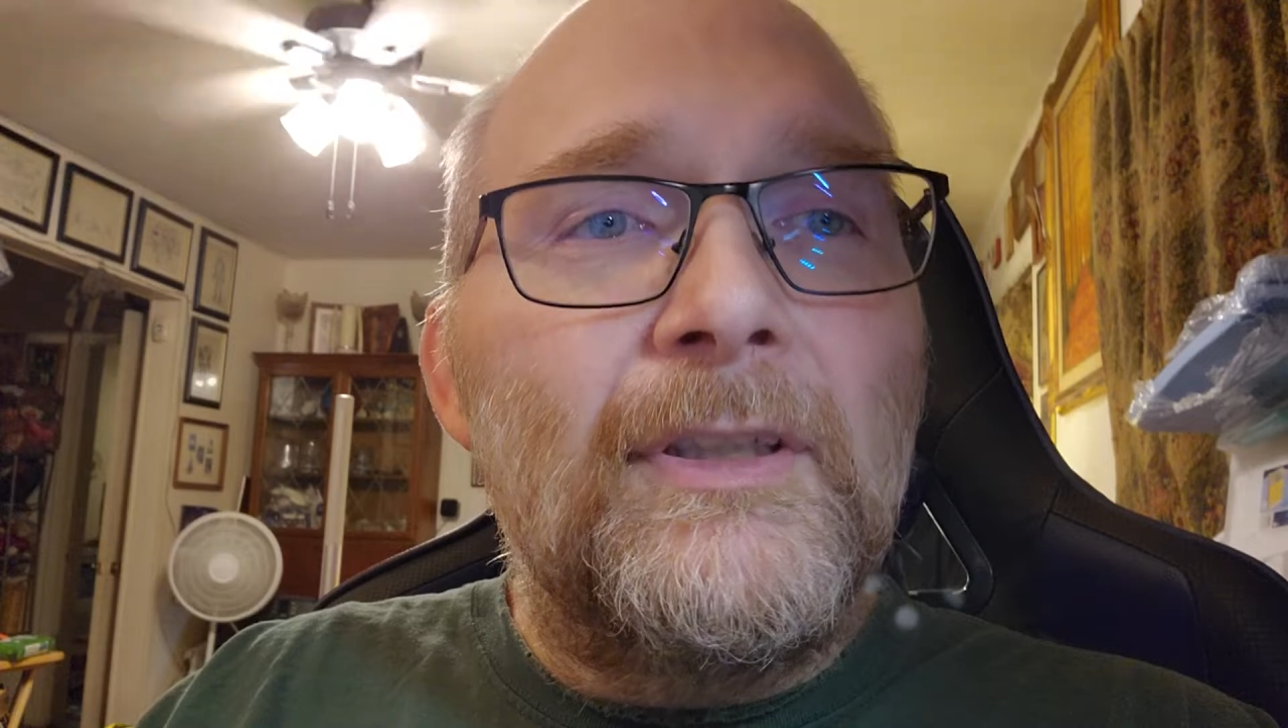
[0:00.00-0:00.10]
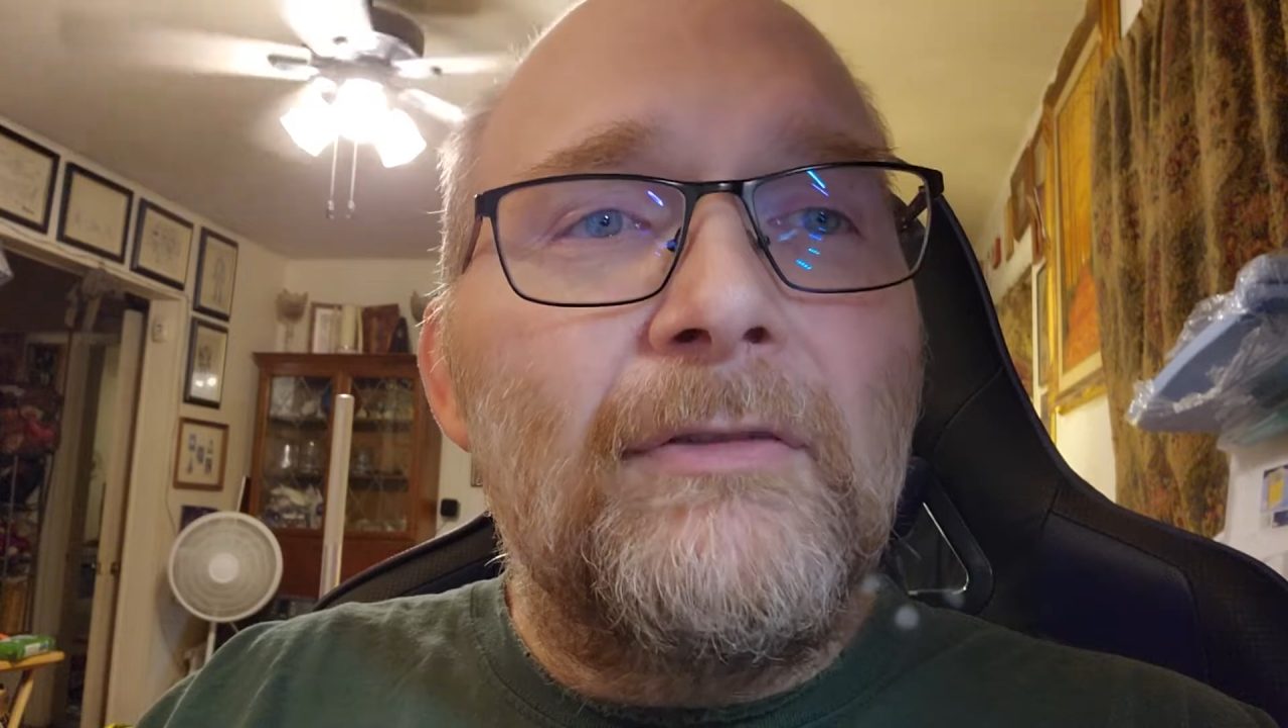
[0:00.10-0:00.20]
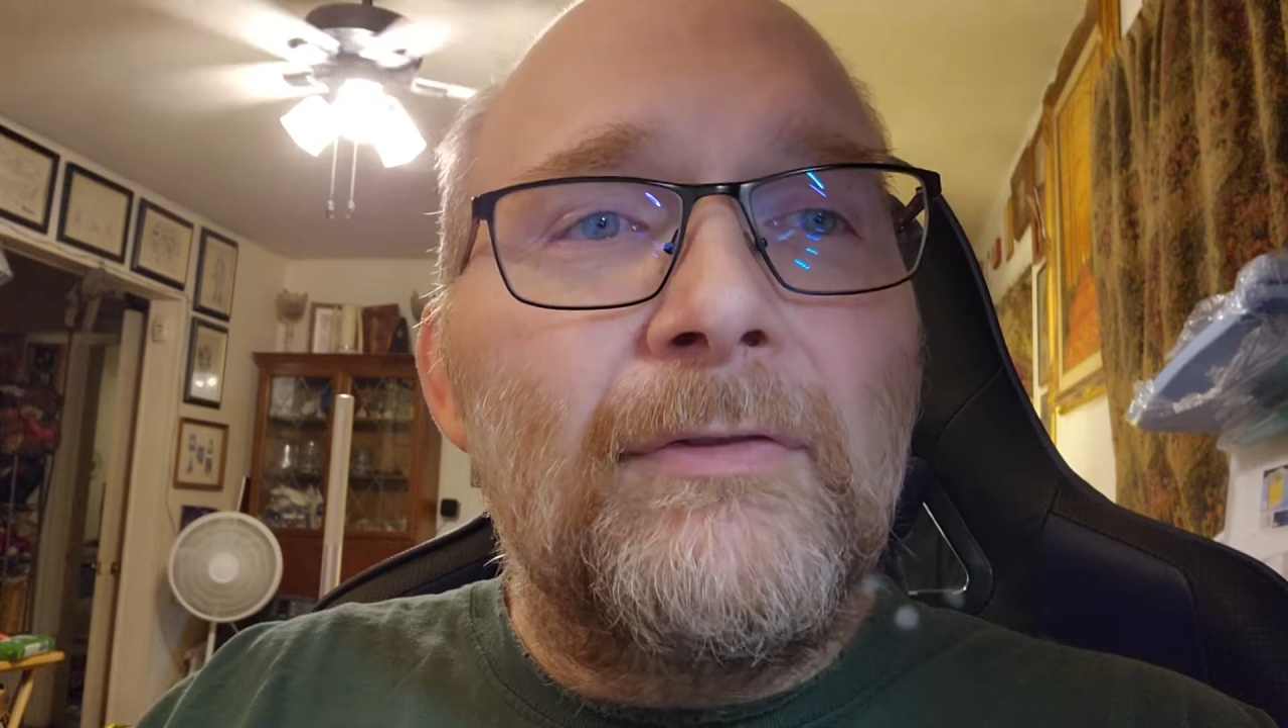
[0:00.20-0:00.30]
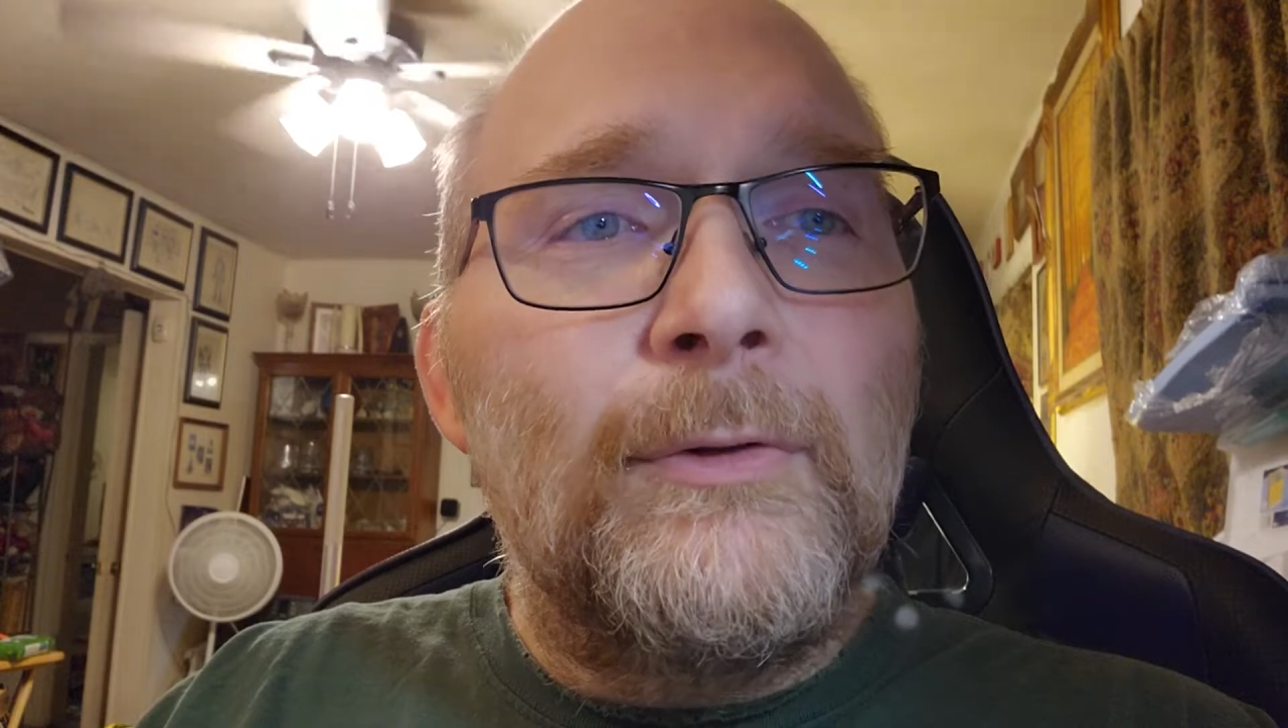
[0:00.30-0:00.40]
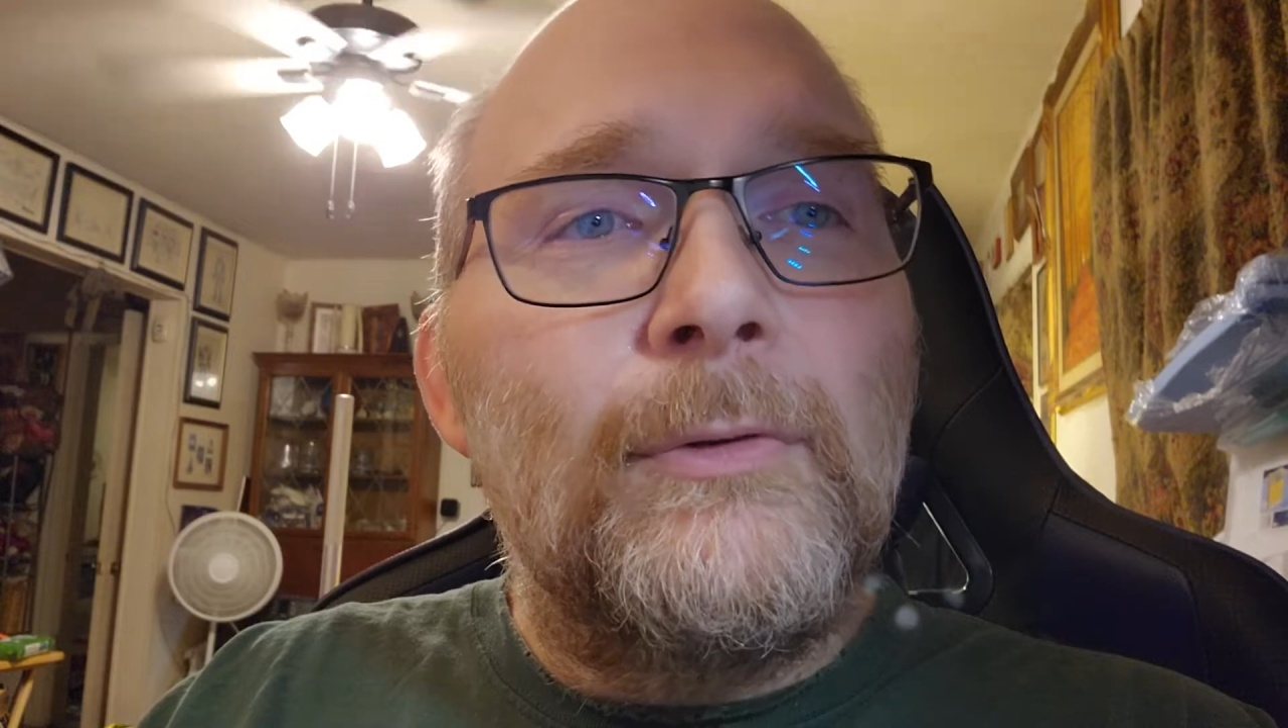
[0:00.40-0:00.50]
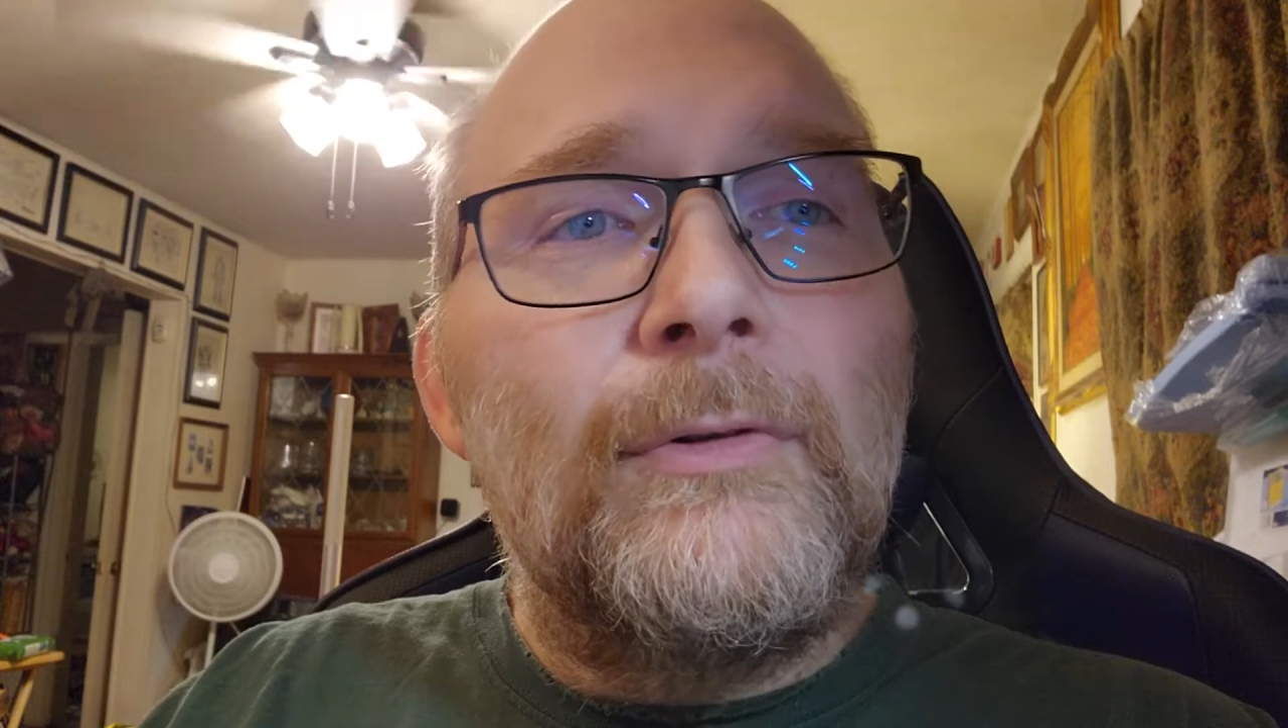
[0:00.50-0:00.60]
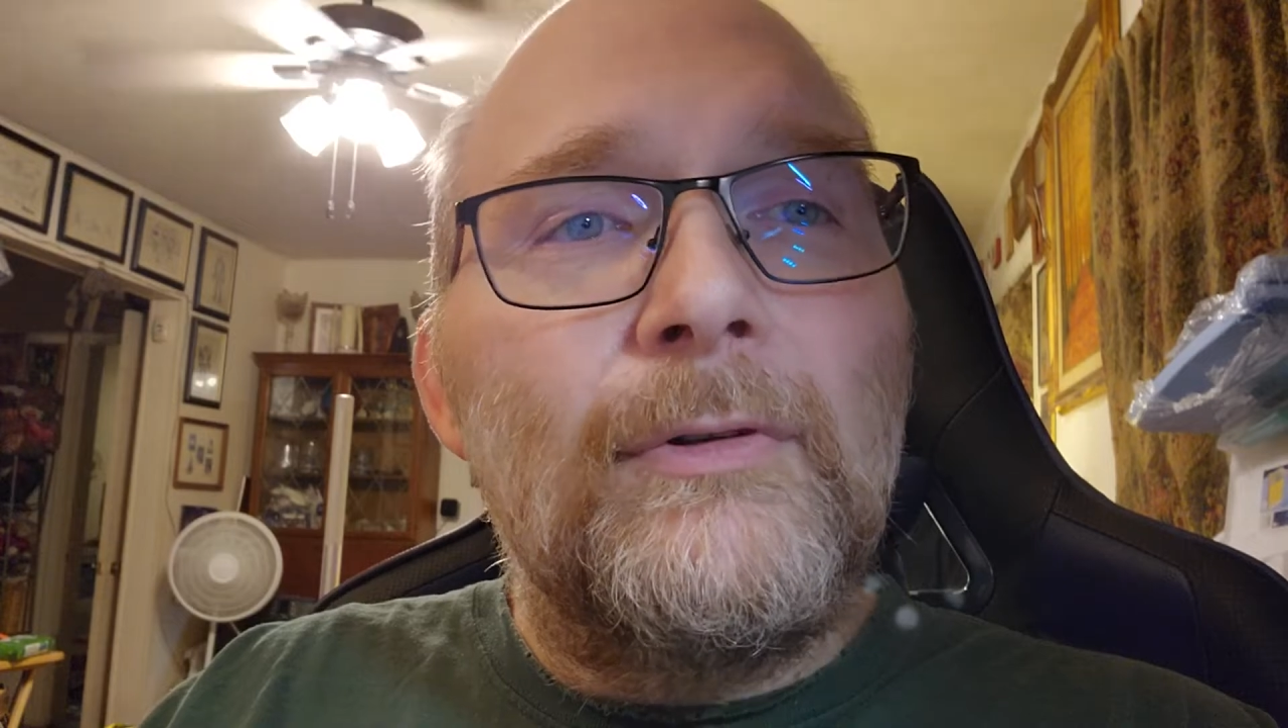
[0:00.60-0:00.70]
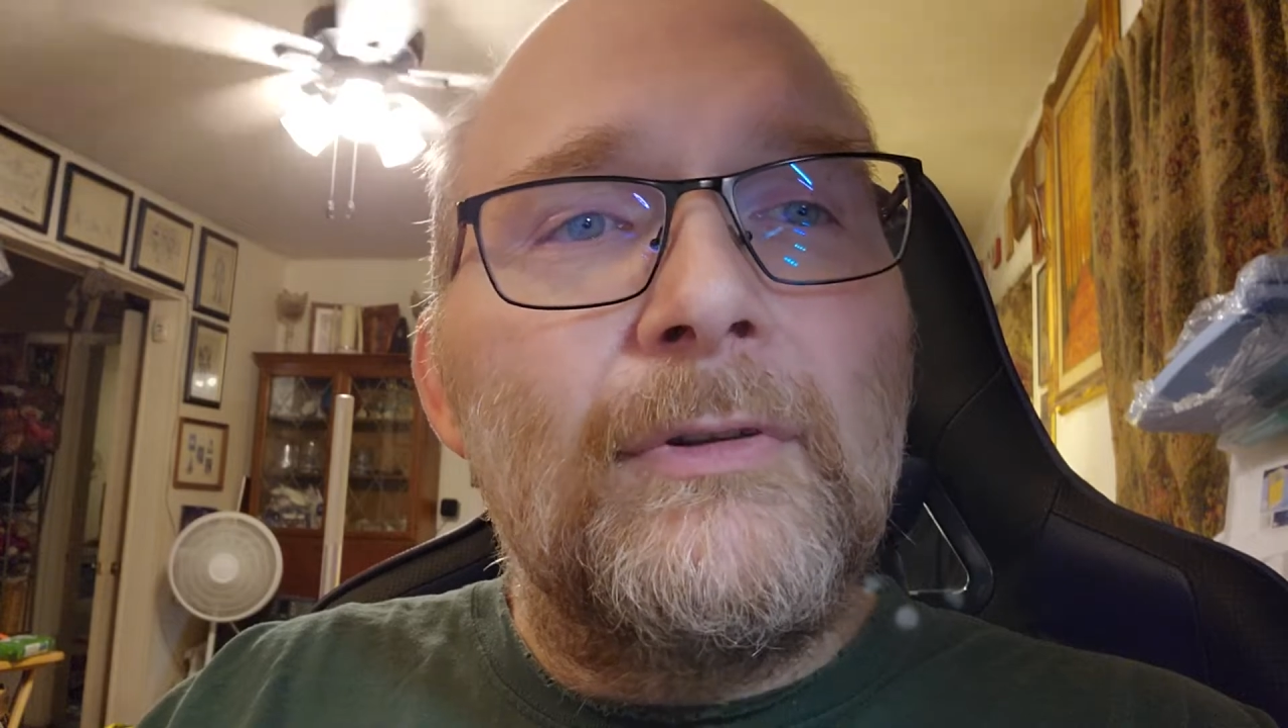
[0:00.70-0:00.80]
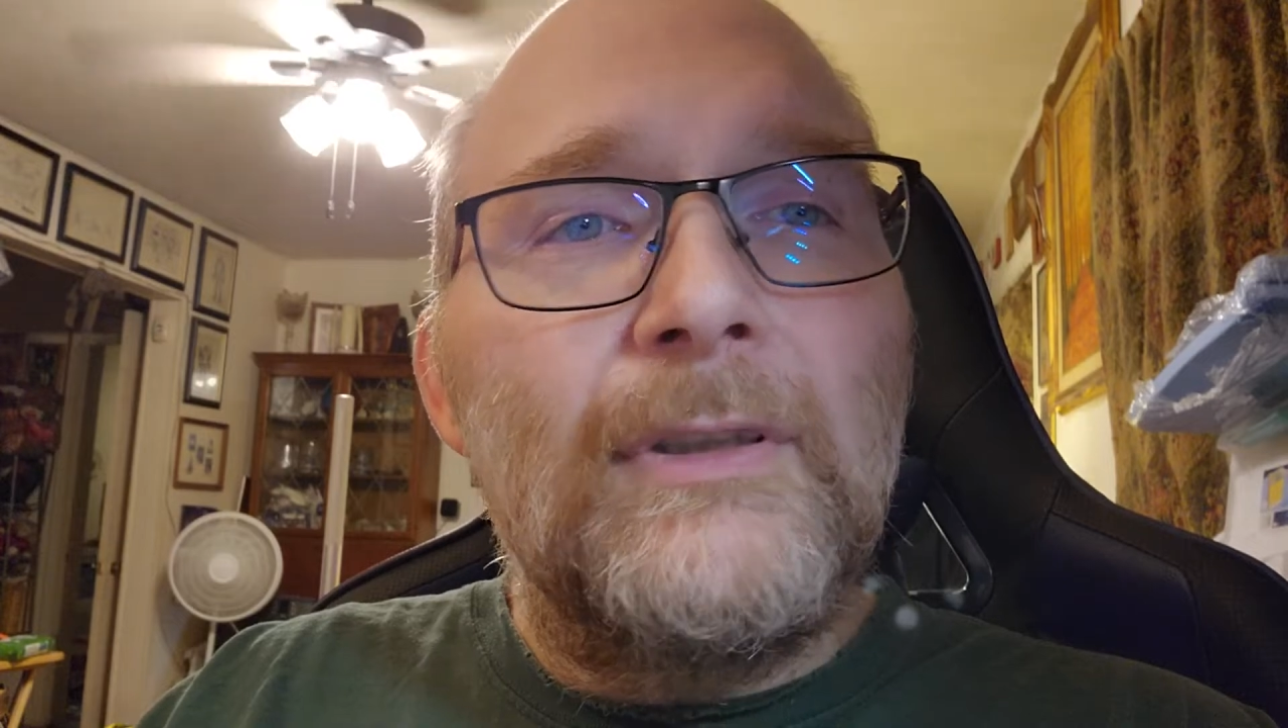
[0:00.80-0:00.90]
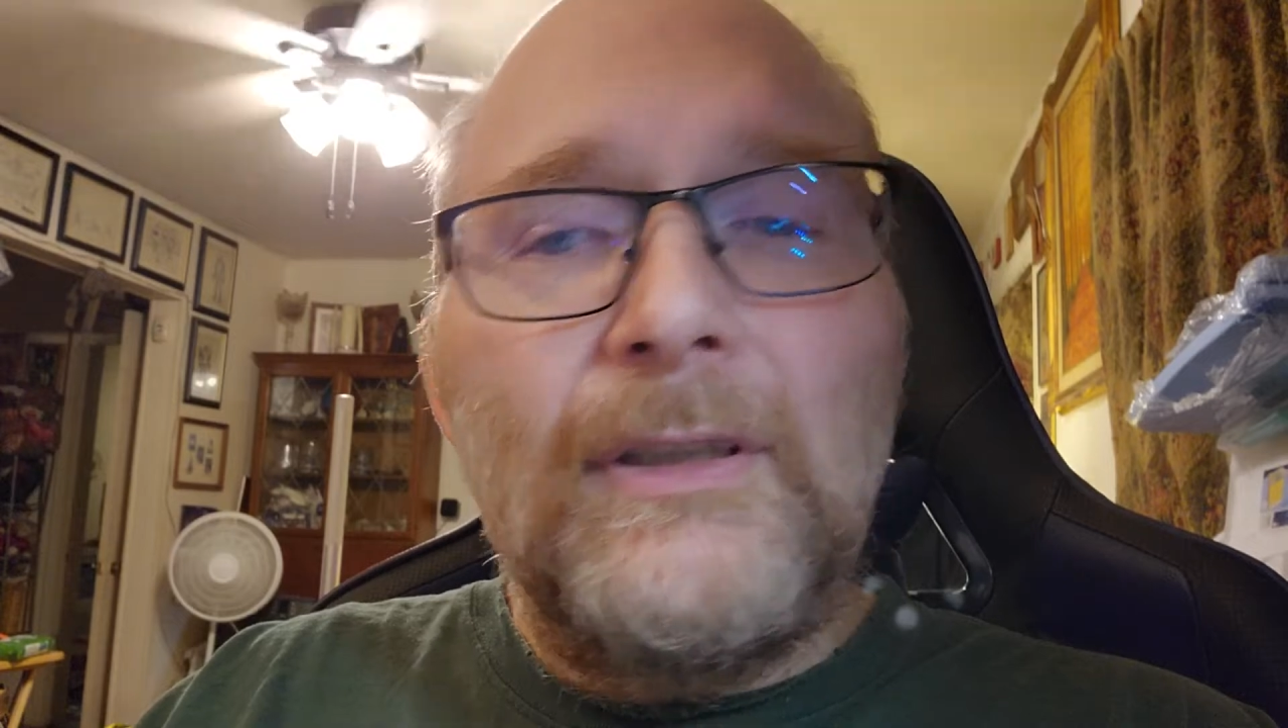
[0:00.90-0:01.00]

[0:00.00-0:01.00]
54